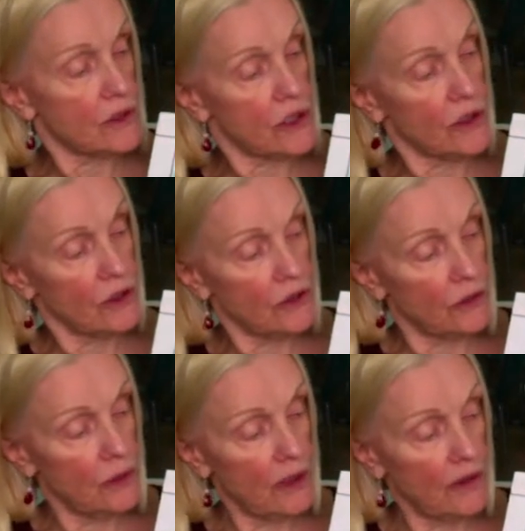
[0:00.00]

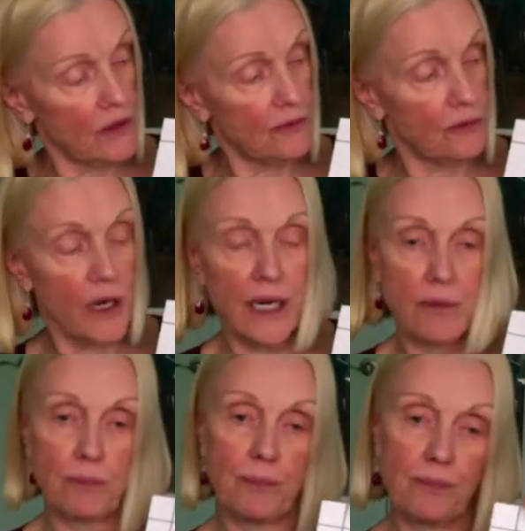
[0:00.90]
to the
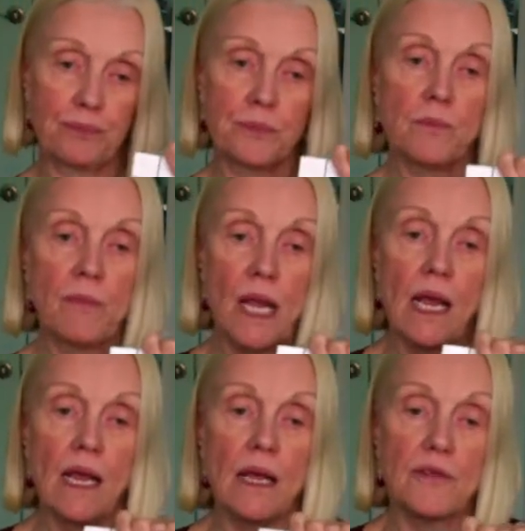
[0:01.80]
frame.
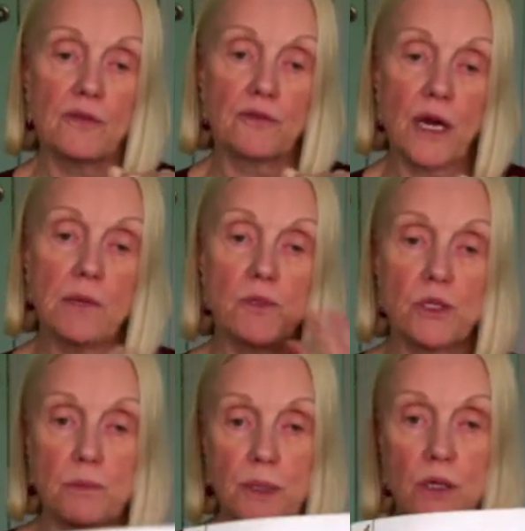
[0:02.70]
The frame
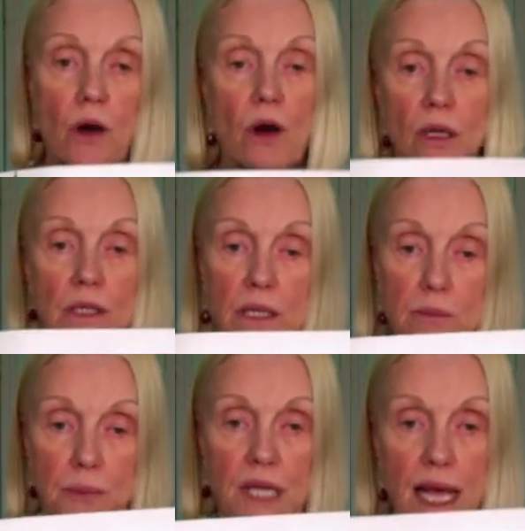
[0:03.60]
should be all in
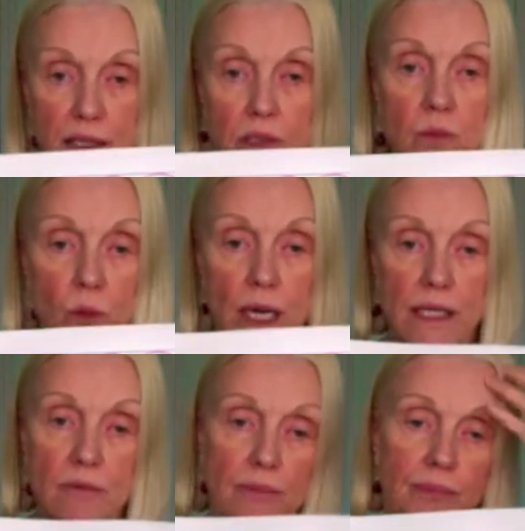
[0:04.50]
black and
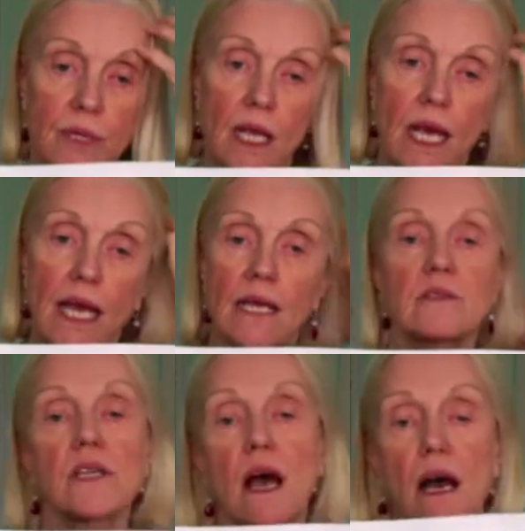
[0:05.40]
white.
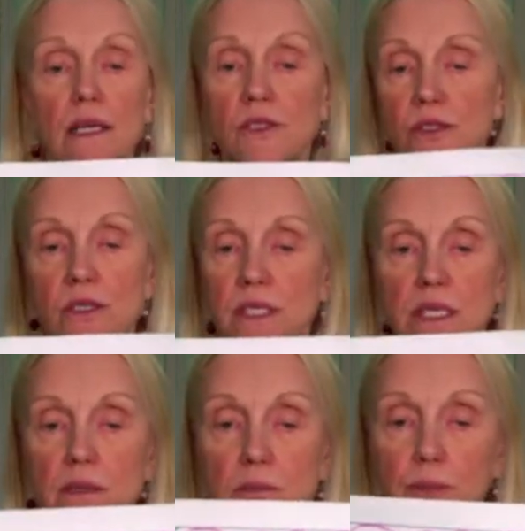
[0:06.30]
And I just
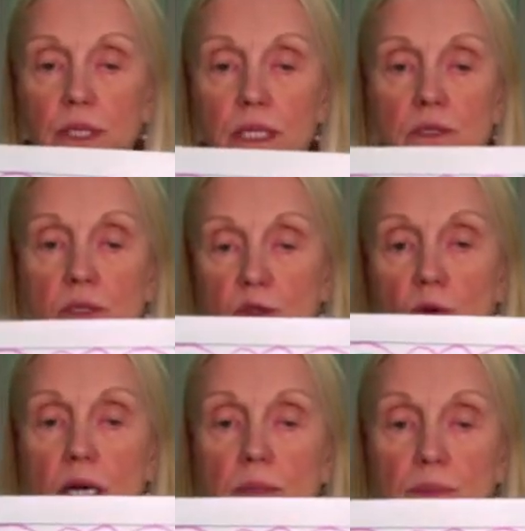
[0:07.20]
did plain
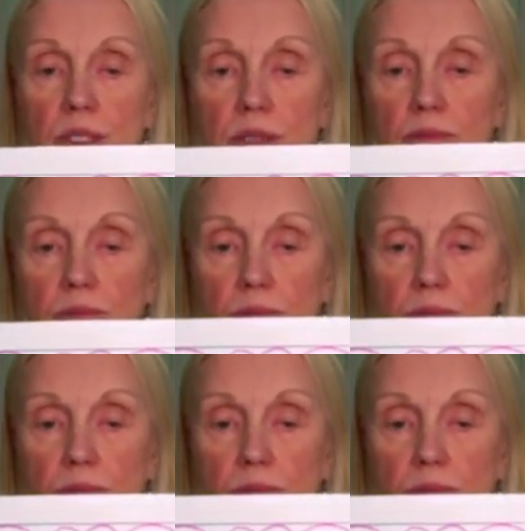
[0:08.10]
stripes